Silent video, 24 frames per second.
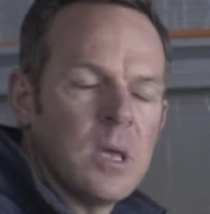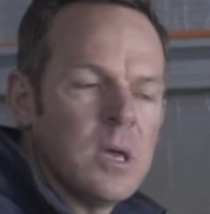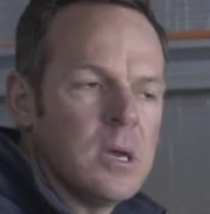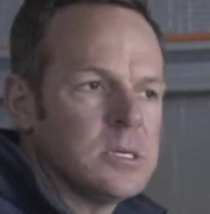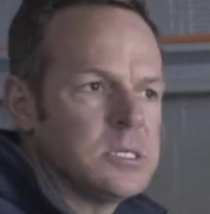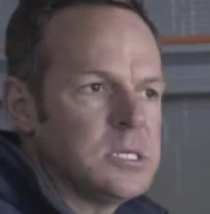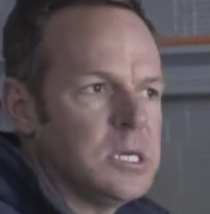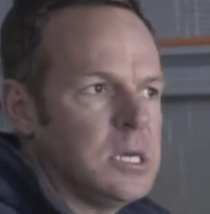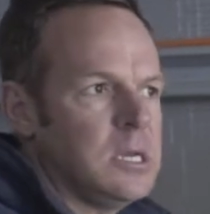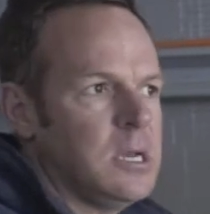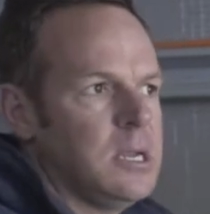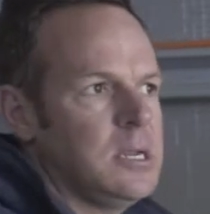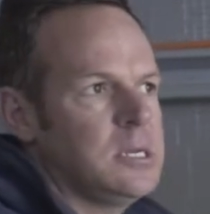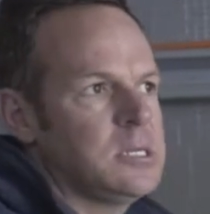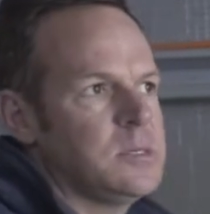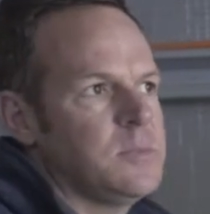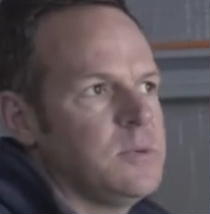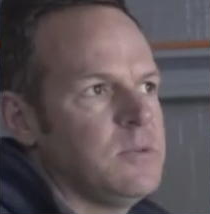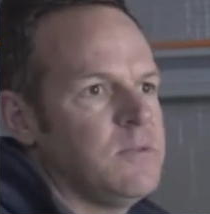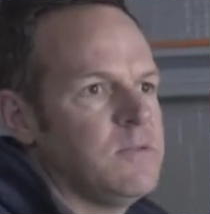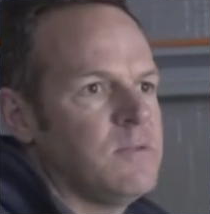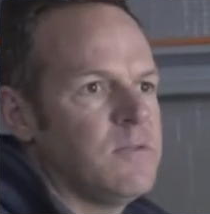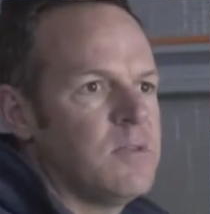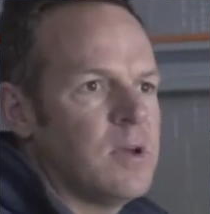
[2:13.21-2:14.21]
So you need to
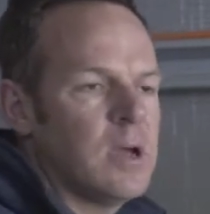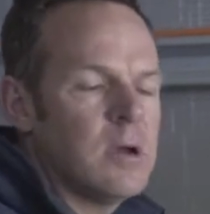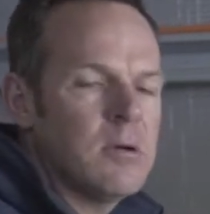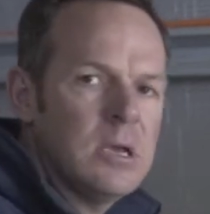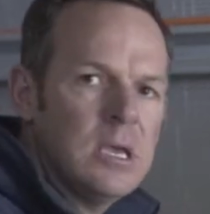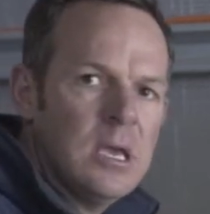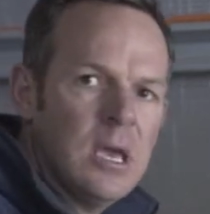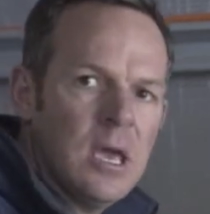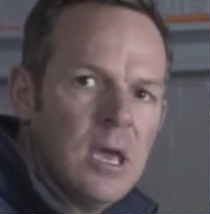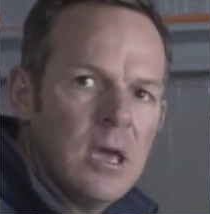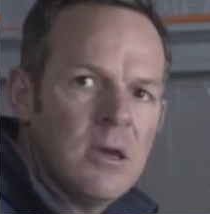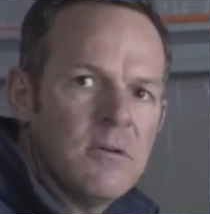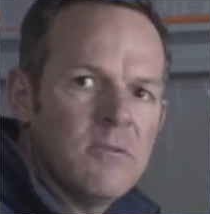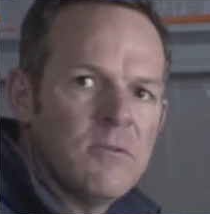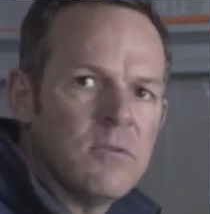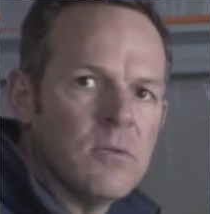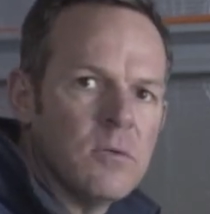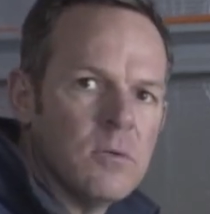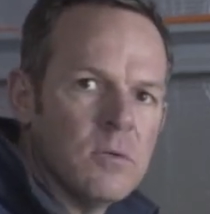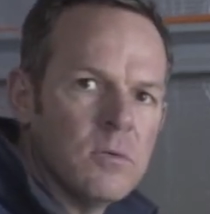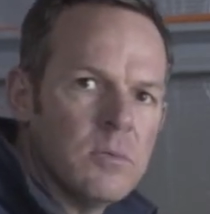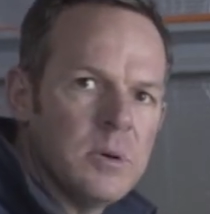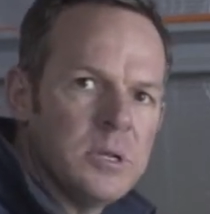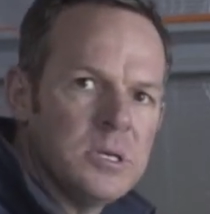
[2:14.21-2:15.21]
be very careful
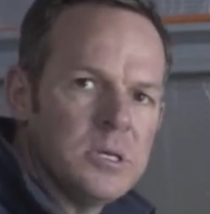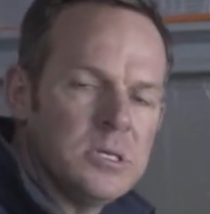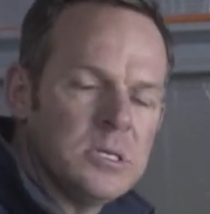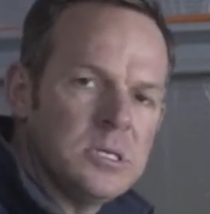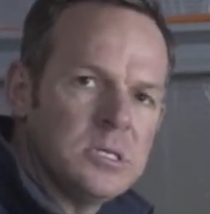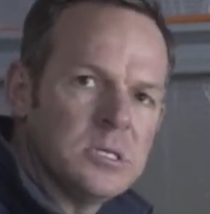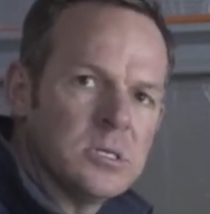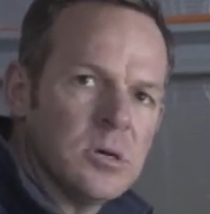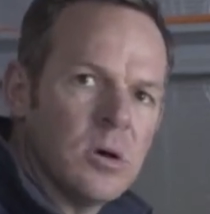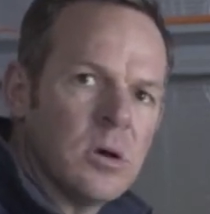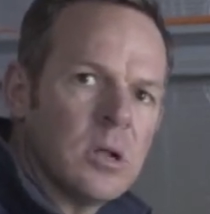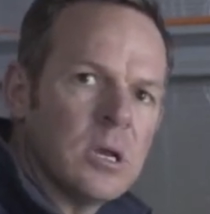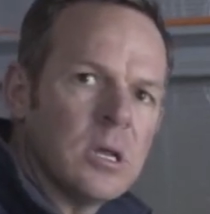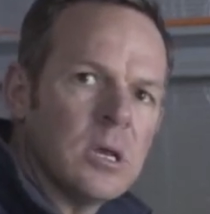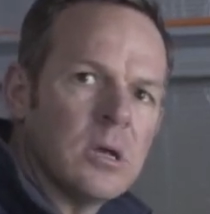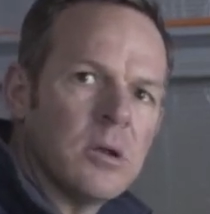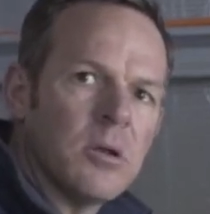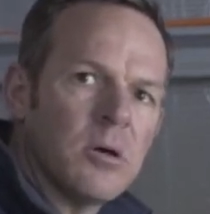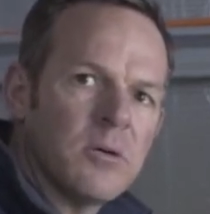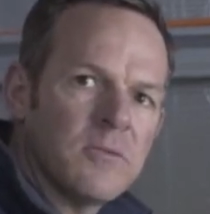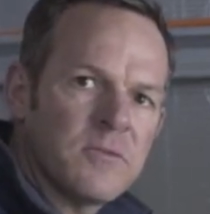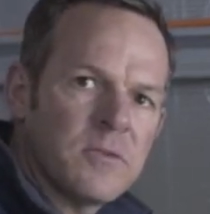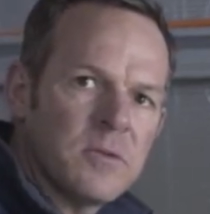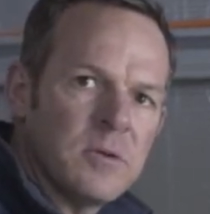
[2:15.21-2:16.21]
when you're designing an
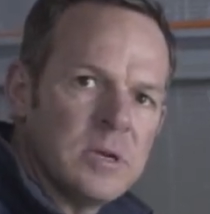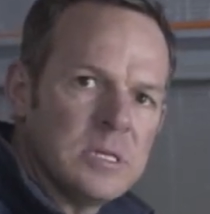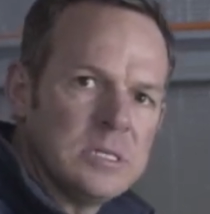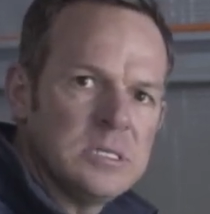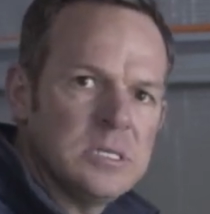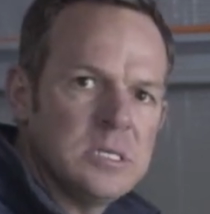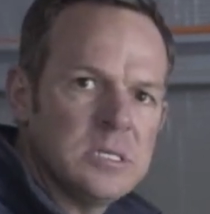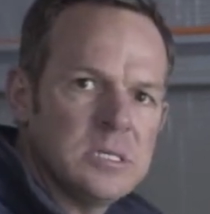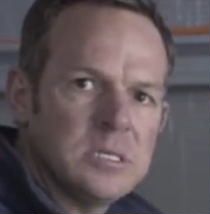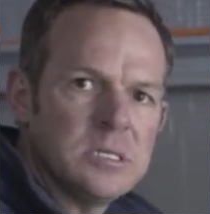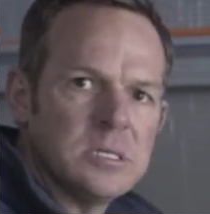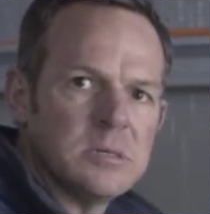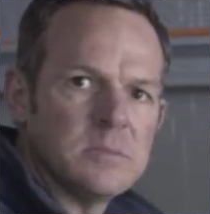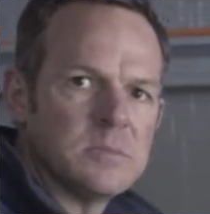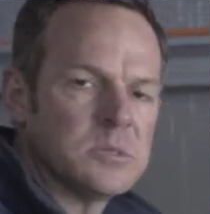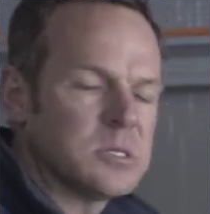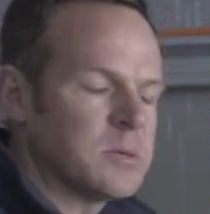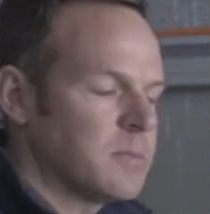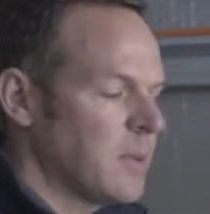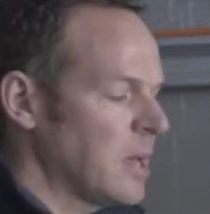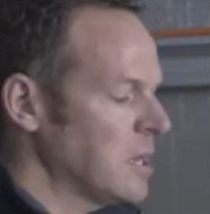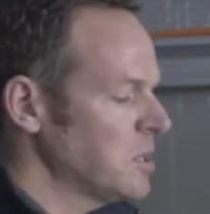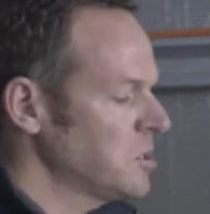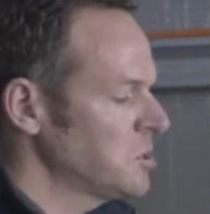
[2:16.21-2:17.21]
off-grid system to
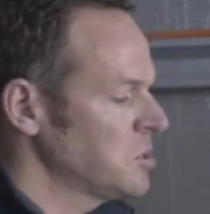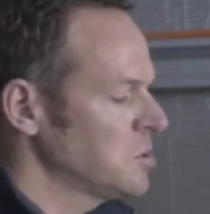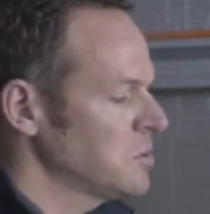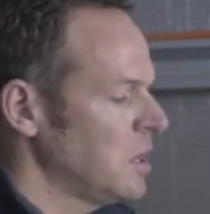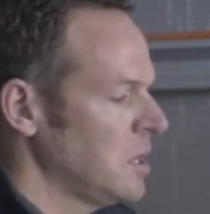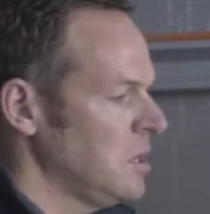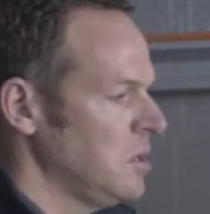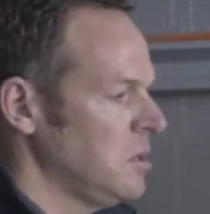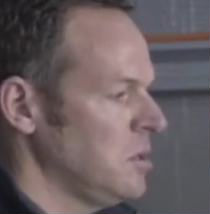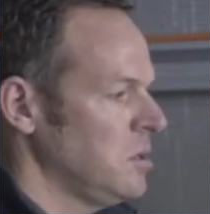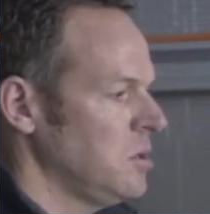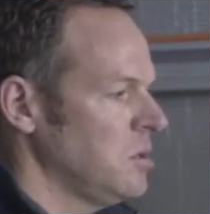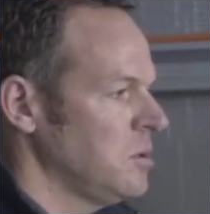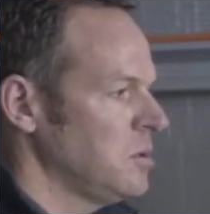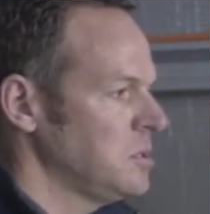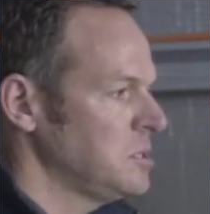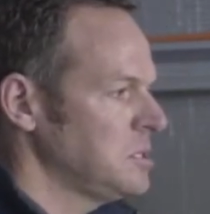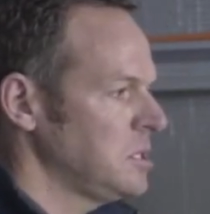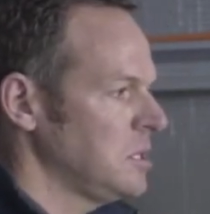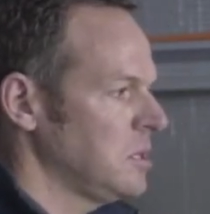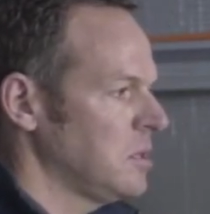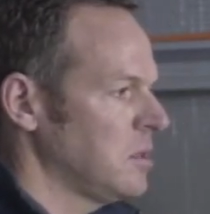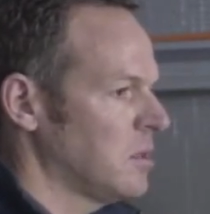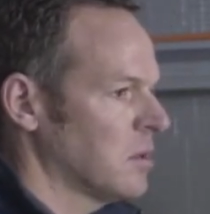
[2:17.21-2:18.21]
make sure that you're
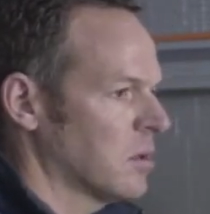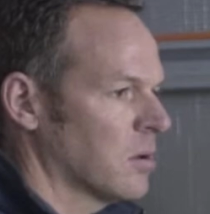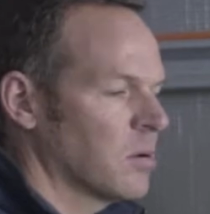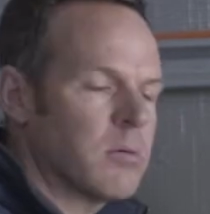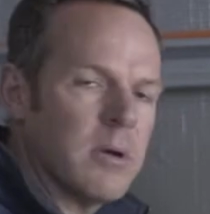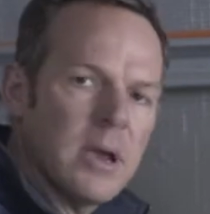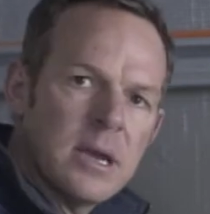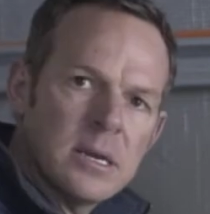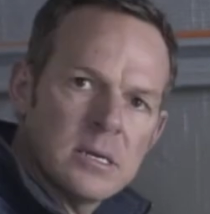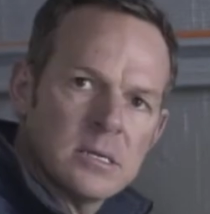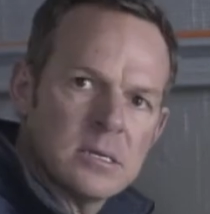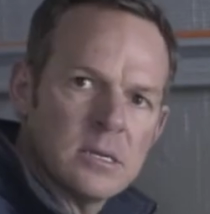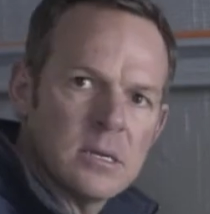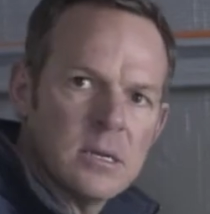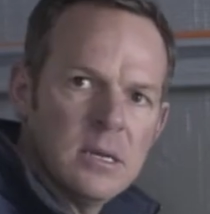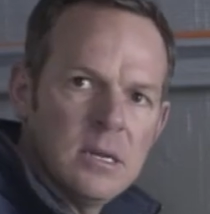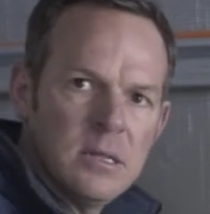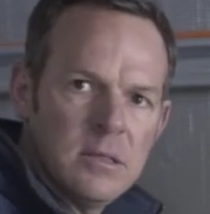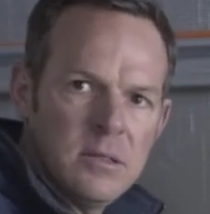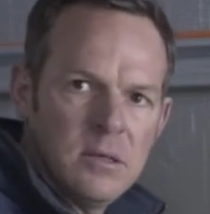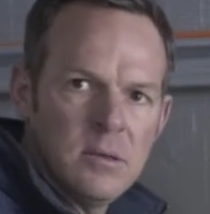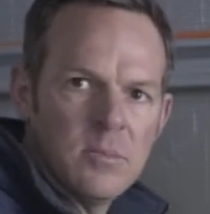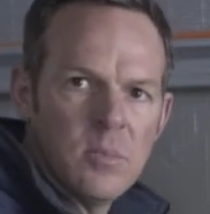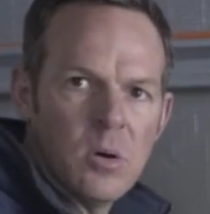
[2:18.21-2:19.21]
using the correct
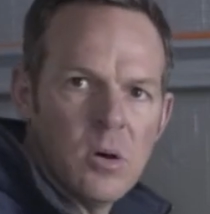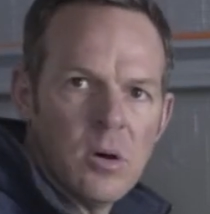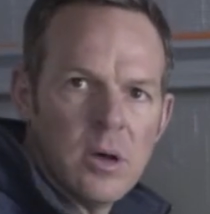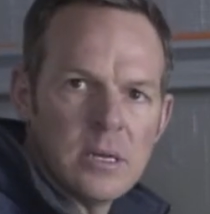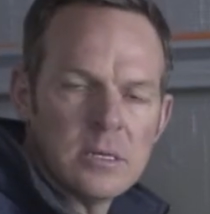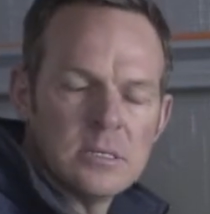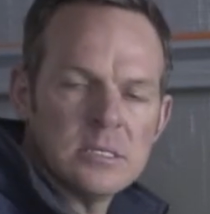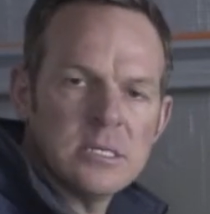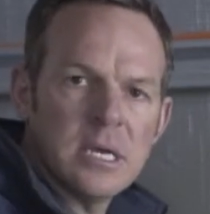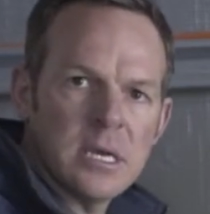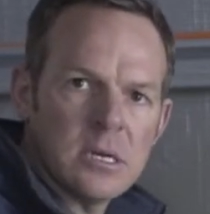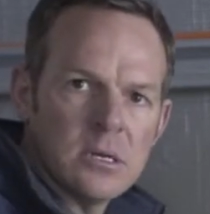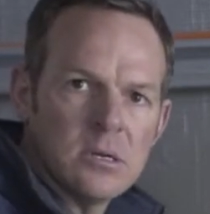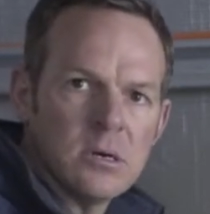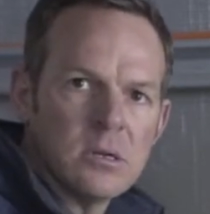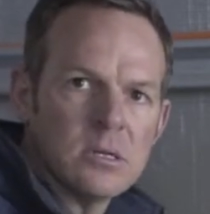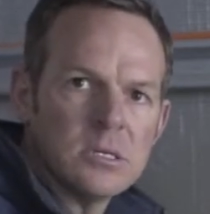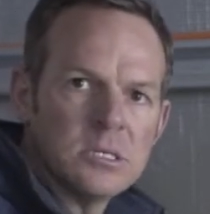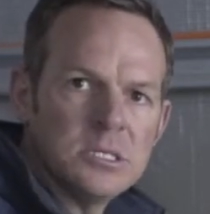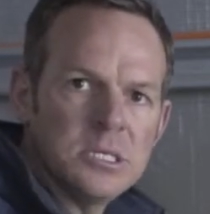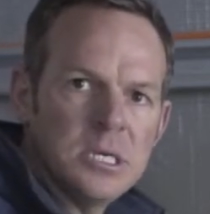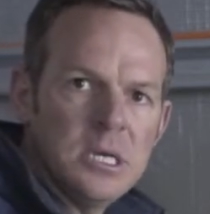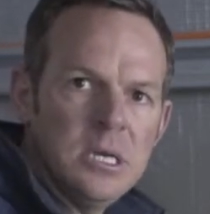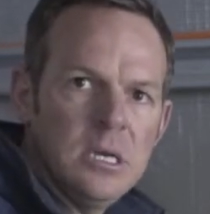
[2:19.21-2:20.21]
lithium-ion
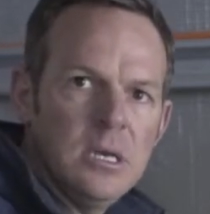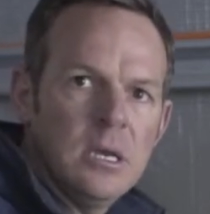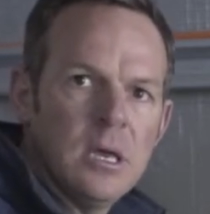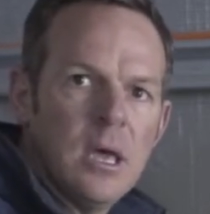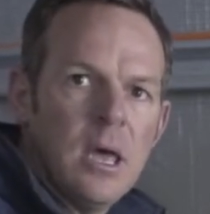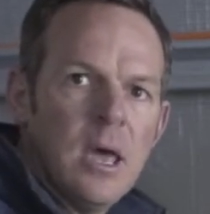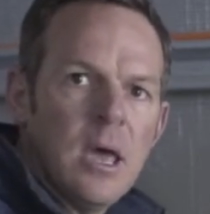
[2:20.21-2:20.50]
technology